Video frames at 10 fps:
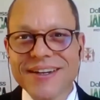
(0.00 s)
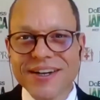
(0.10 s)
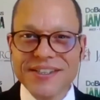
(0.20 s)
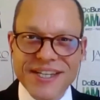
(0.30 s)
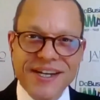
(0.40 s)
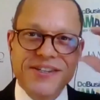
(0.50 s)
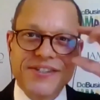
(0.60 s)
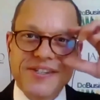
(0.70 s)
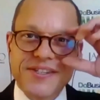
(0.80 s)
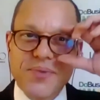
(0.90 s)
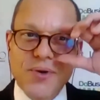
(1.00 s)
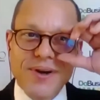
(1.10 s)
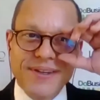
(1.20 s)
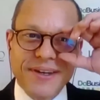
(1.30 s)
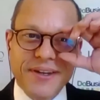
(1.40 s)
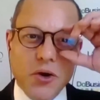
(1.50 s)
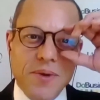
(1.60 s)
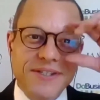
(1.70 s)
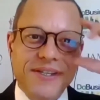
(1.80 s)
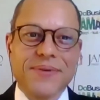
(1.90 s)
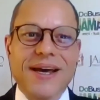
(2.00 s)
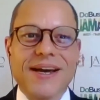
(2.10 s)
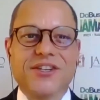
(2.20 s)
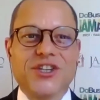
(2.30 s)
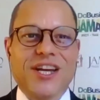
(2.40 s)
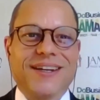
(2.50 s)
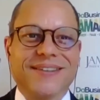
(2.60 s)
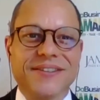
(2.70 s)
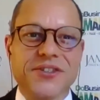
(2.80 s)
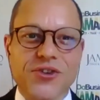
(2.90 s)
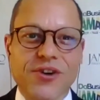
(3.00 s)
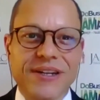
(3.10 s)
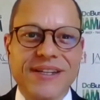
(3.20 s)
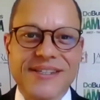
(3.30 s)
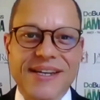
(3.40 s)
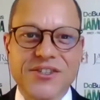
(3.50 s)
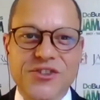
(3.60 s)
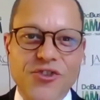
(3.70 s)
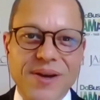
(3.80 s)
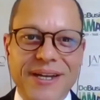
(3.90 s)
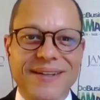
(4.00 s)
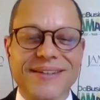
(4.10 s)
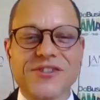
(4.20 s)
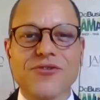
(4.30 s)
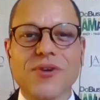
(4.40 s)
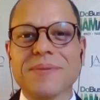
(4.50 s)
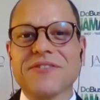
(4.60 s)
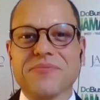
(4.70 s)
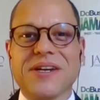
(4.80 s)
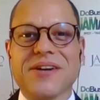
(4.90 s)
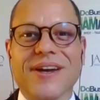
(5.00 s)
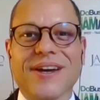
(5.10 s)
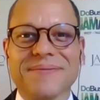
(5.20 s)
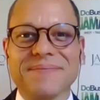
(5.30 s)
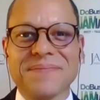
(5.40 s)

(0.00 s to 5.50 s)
continues to support the global supply chain during this extremely disruptive period.